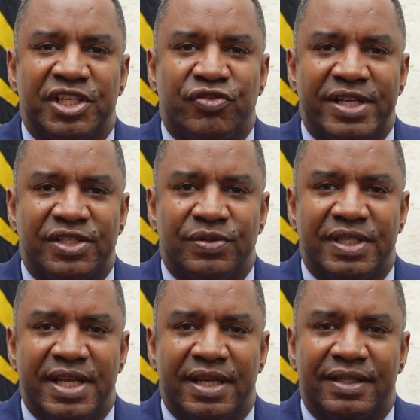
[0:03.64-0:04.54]
to address you
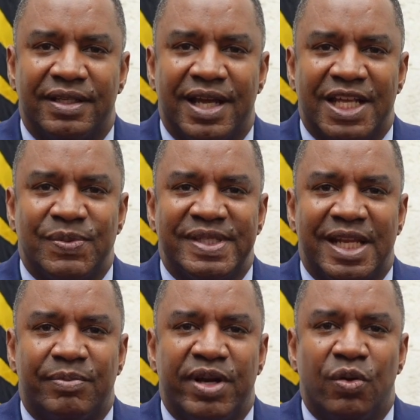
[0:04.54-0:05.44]
today as we
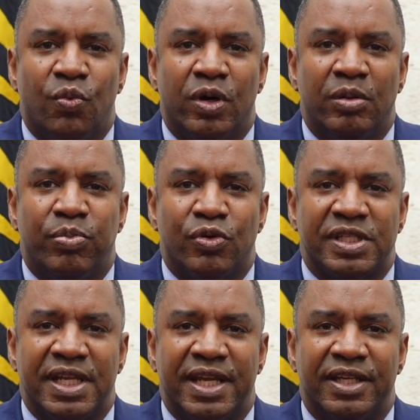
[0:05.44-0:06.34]
celebrate World
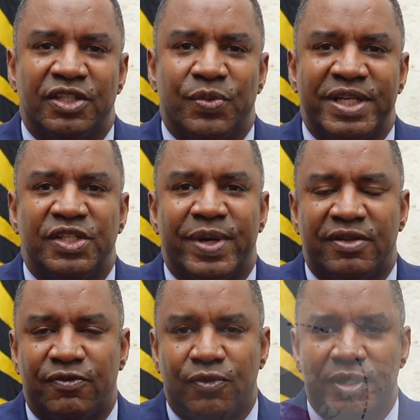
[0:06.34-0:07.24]
Post Day
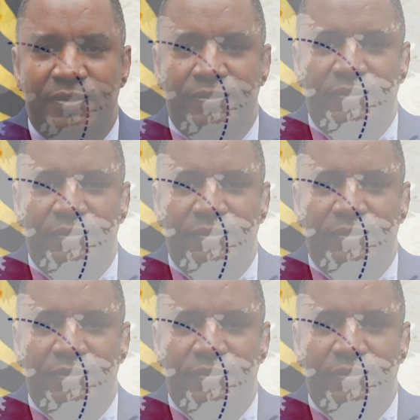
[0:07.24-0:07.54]
2024.